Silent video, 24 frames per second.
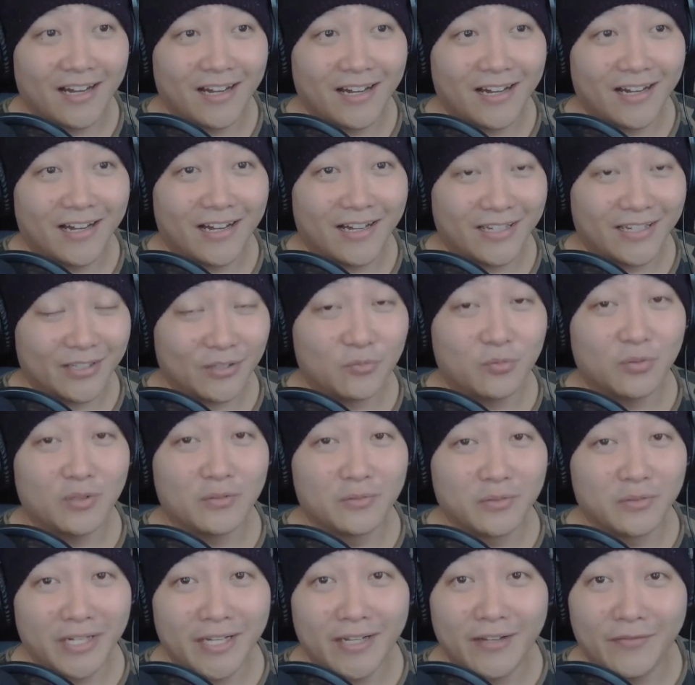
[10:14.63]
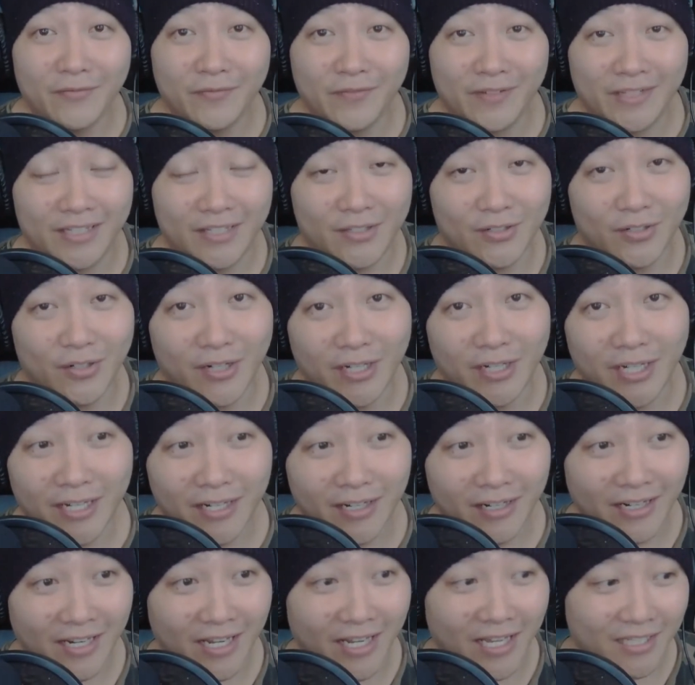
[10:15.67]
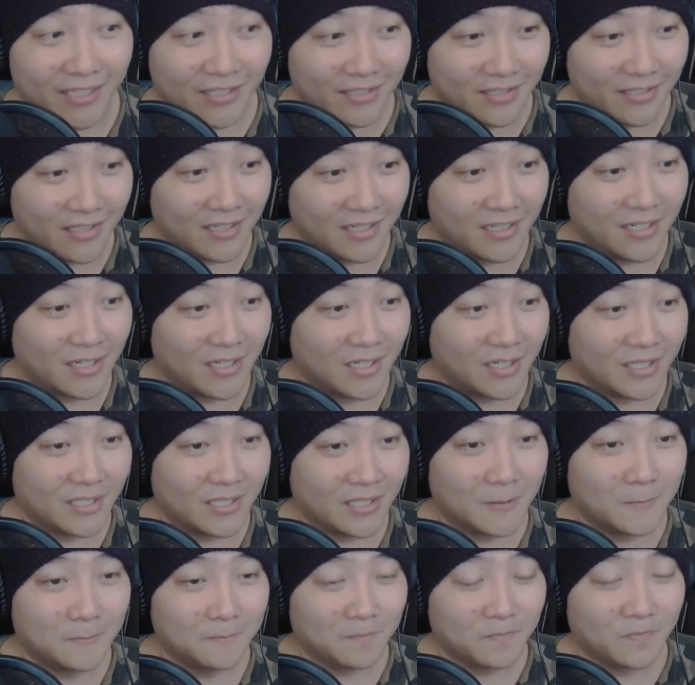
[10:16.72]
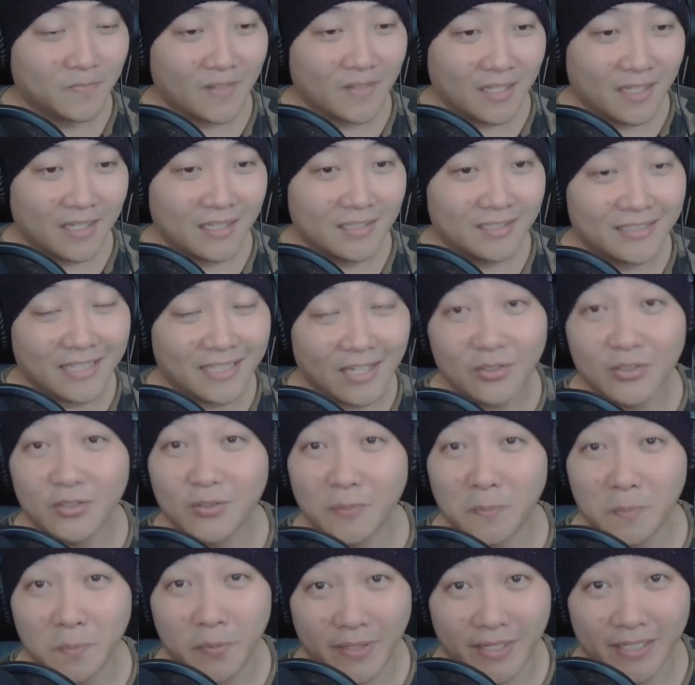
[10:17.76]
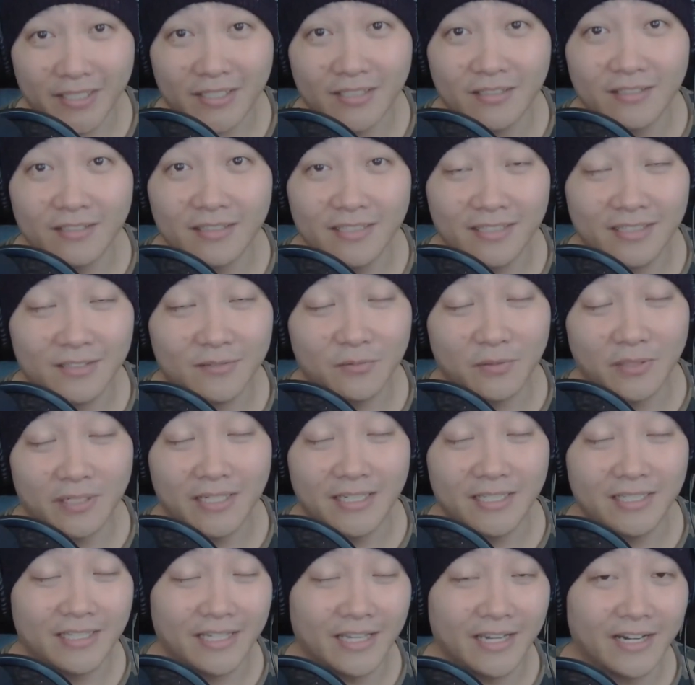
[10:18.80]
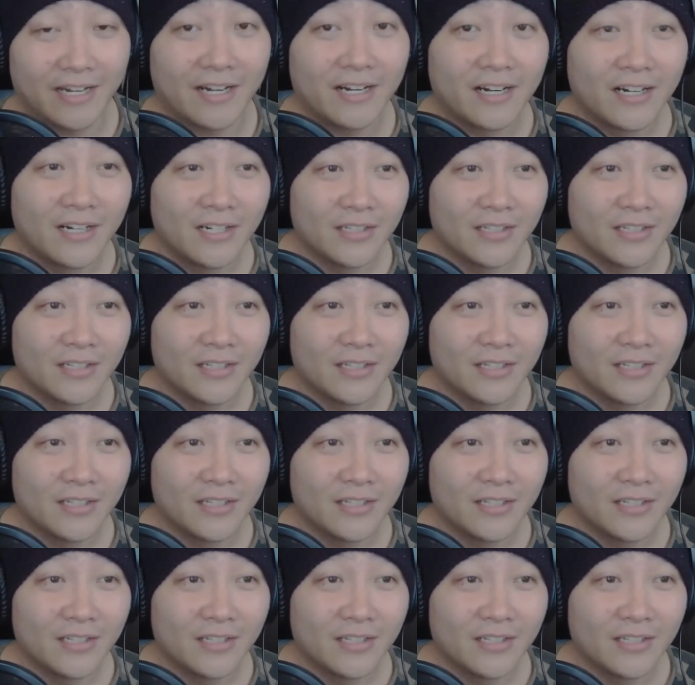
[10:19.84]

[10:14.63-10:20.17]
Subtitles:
it will really fit your ear, and the sound suppression is really there.